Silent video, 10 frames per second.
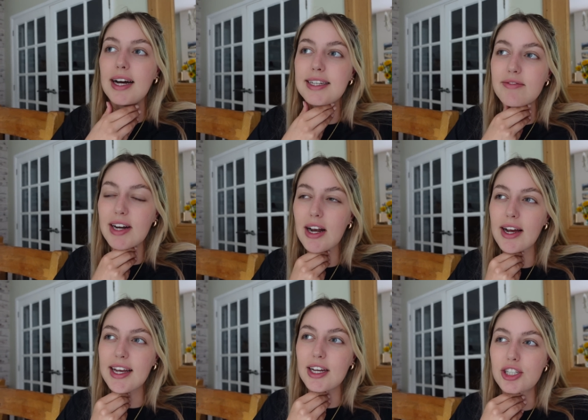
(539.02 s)
I didn't really
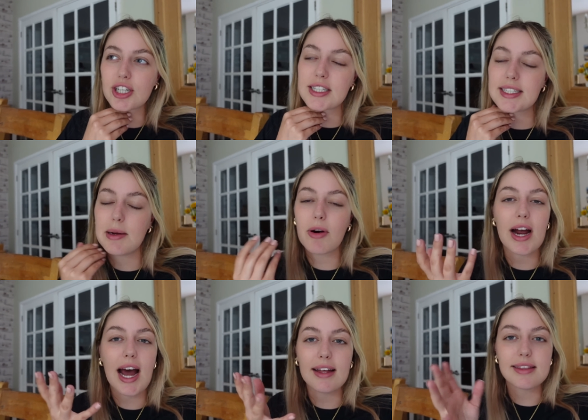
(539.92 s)
like it because you could see where I
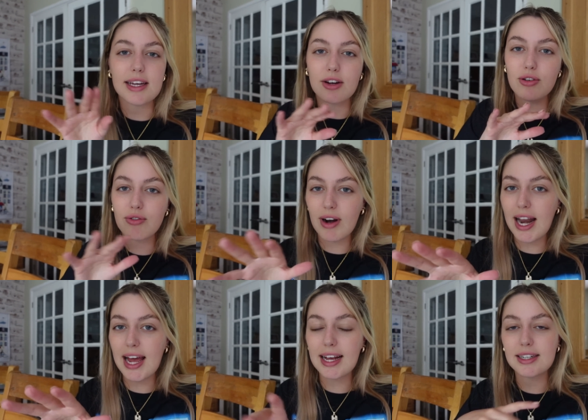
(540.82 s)
had the
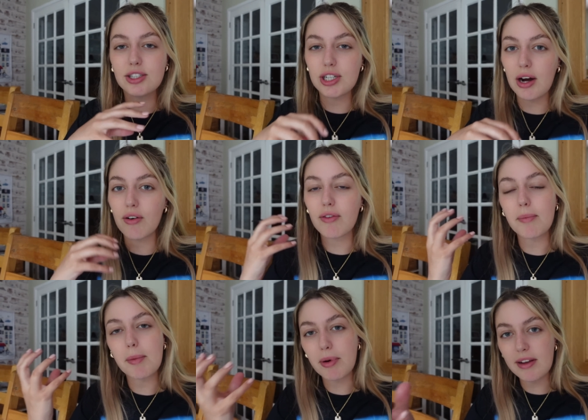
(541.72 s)
acrylic and gel from
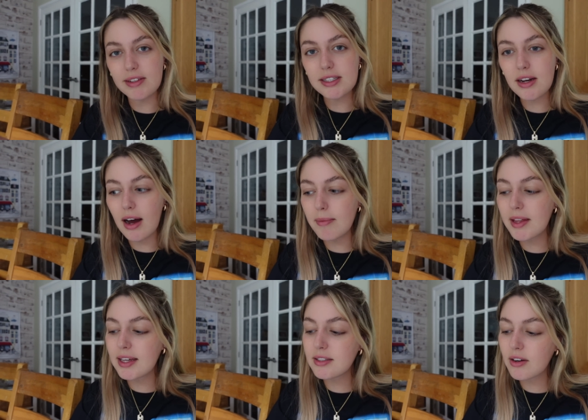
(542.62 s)
the previous time that
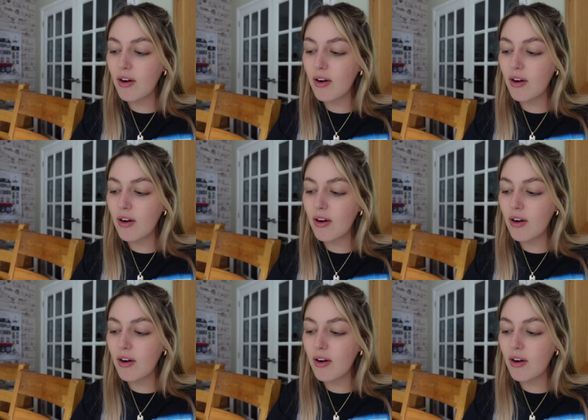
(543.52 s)
they took